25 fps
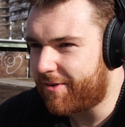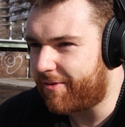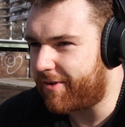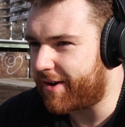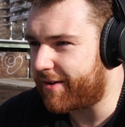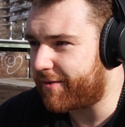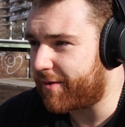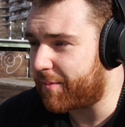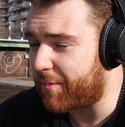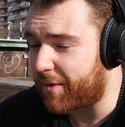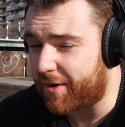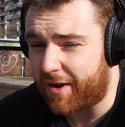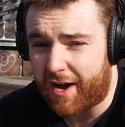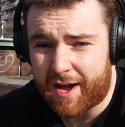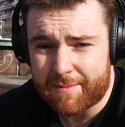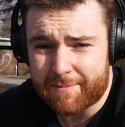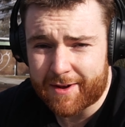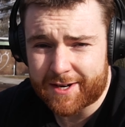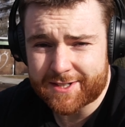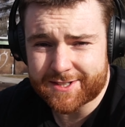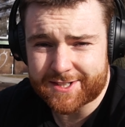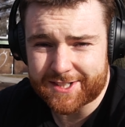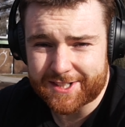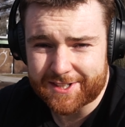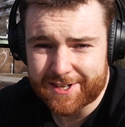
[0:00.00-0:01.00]
whatever, but I'm
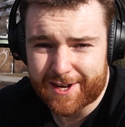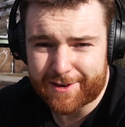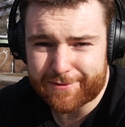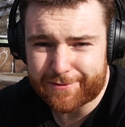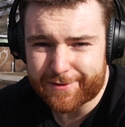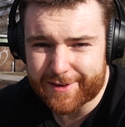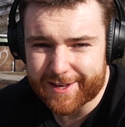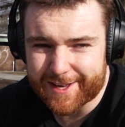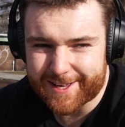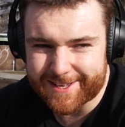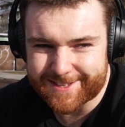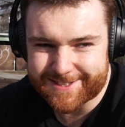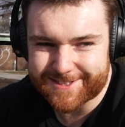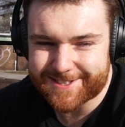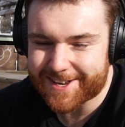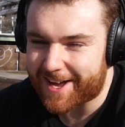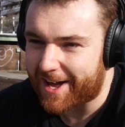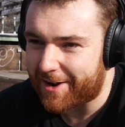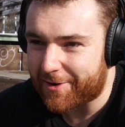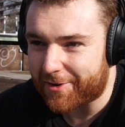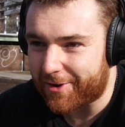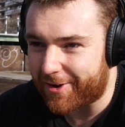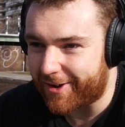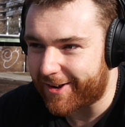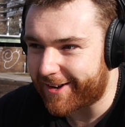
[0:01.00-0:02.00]
actually not phased
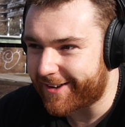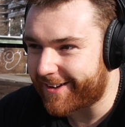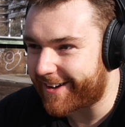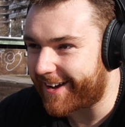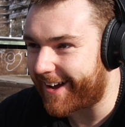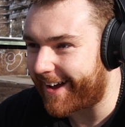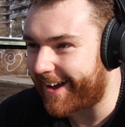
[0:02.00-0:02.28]
at all.